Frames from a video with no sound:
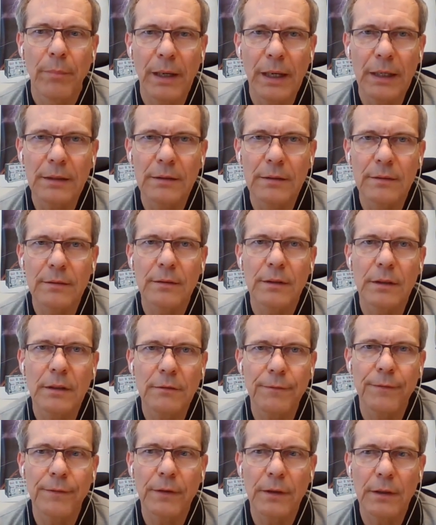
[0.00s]
But
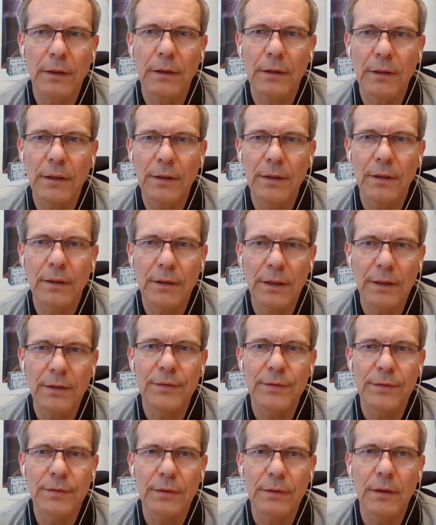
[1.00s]
if uh, th
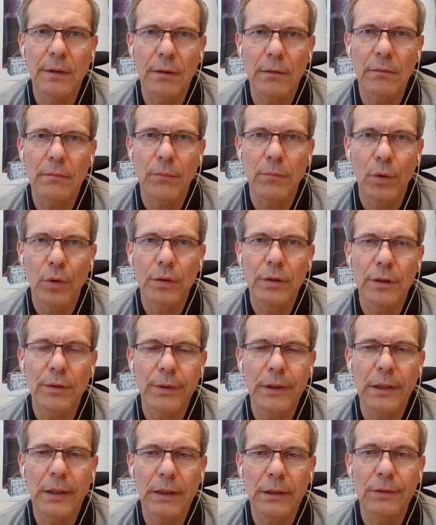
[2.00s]
this uh,
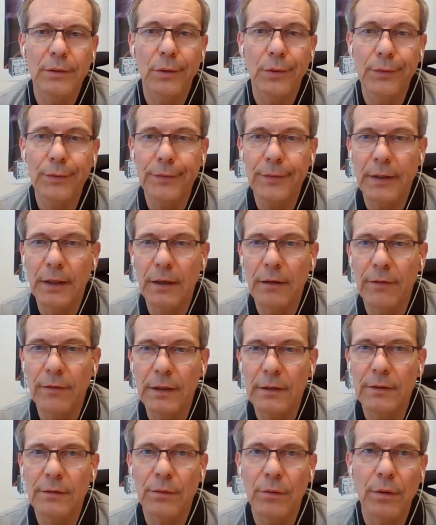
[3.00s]
modern relay don't
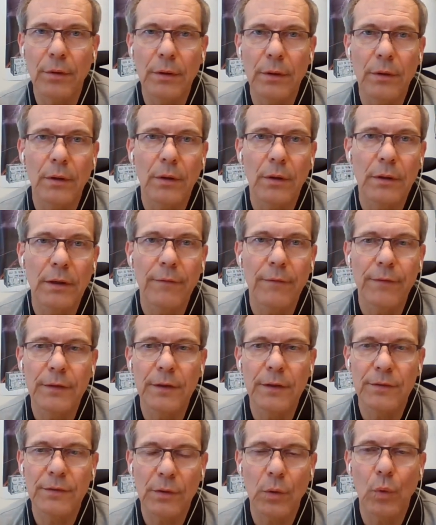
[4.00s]
have it, or
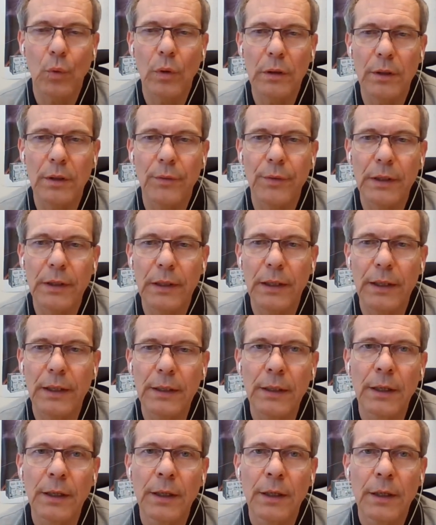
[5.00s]
if it is an older
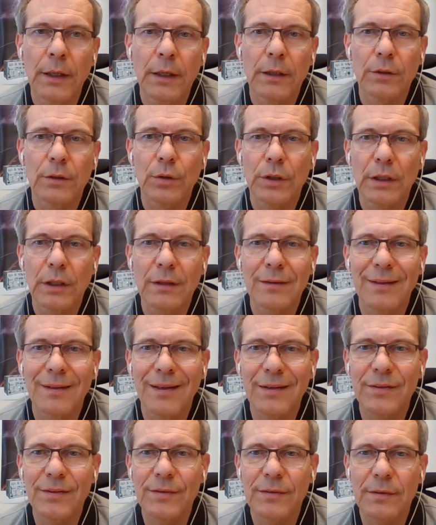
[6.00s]
relay, you can
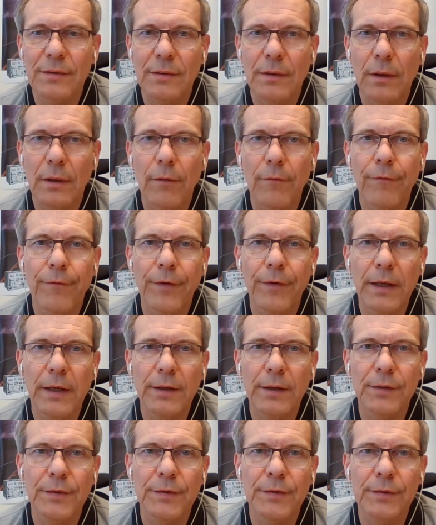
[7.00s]
test
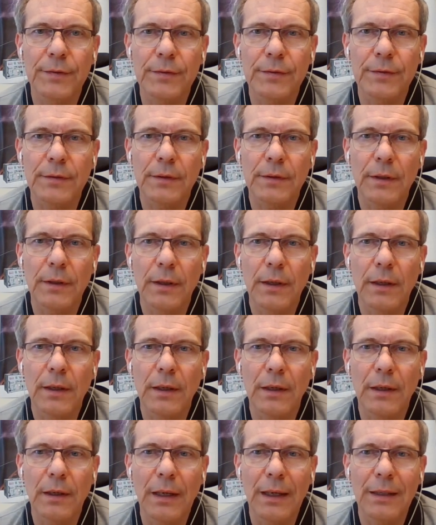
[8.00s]
phase uh,
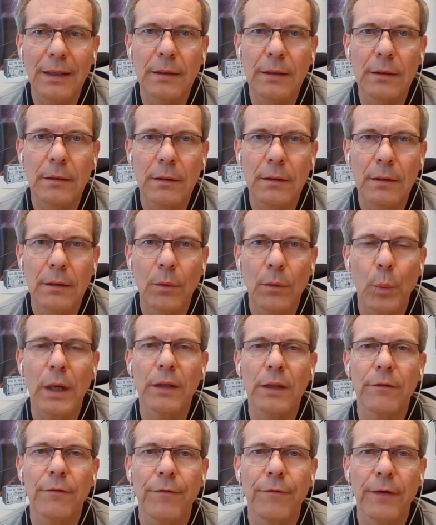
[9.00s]
like
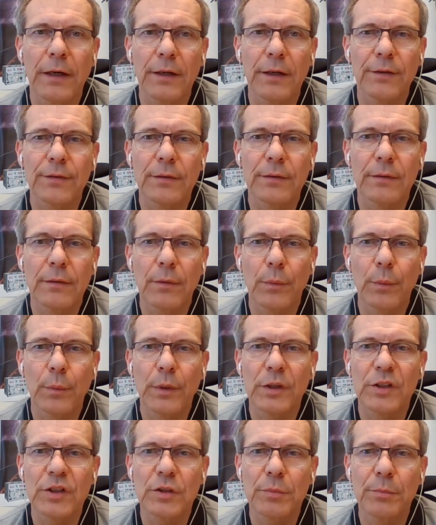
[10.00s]
one phase, which
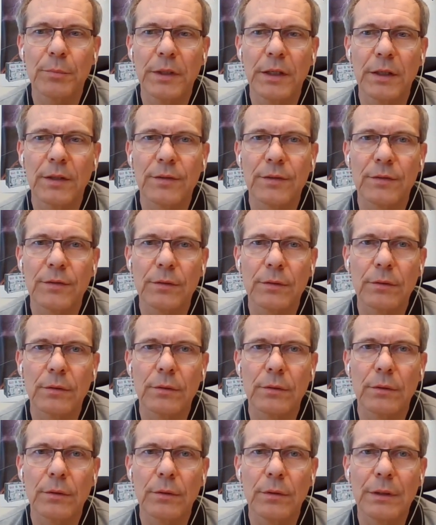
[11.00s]
means you
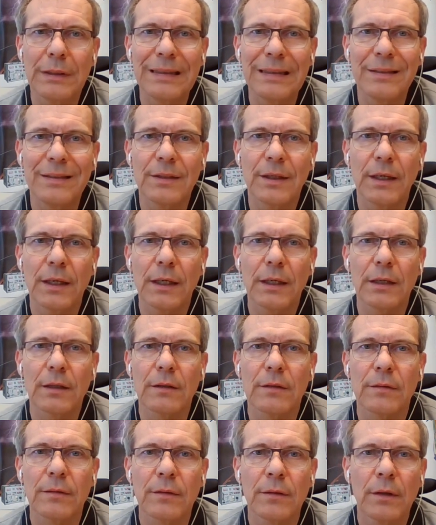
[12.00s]
inject
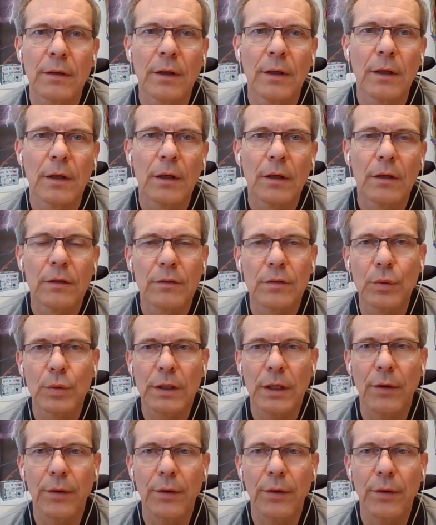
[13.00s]
two current